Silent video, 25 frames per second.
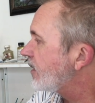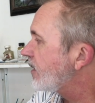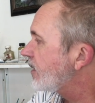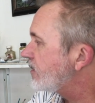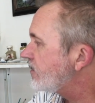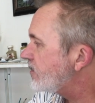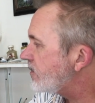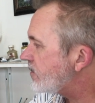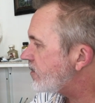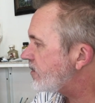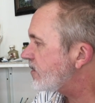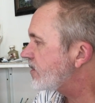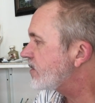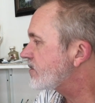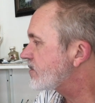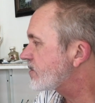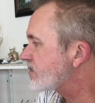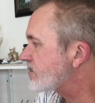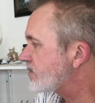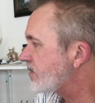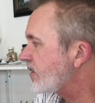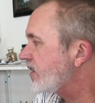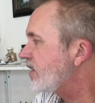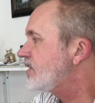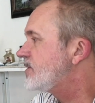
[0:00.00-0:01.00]
And this is a
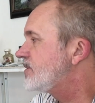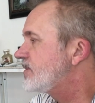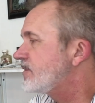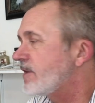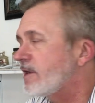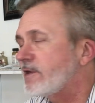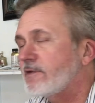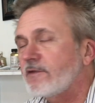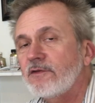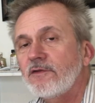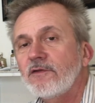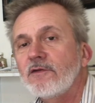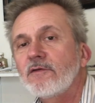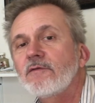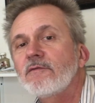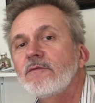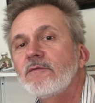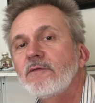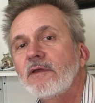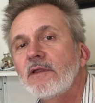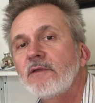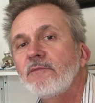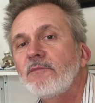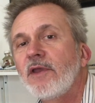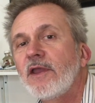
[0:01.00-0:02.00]
stage you get to
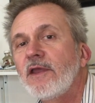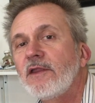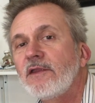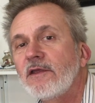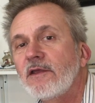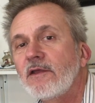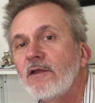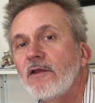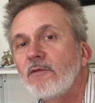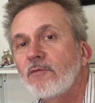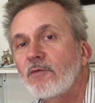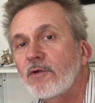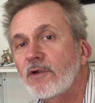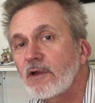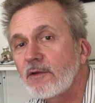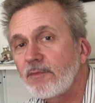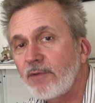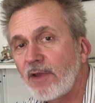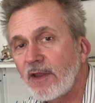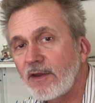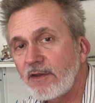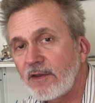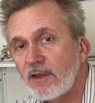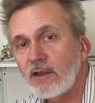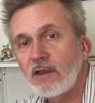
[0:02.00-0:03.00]
in painting where your
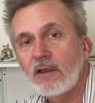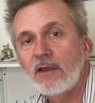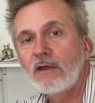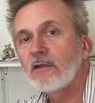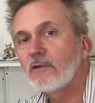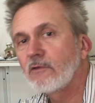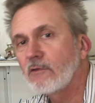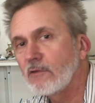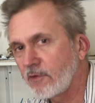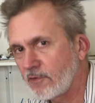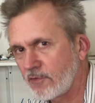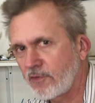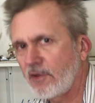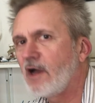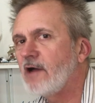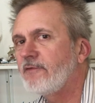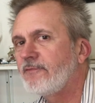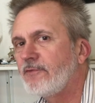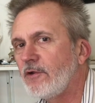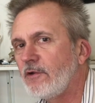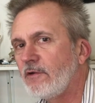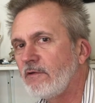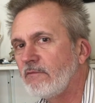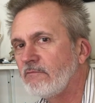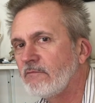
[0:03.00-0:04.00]
painting looks
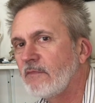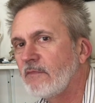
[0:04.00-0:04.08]
awful.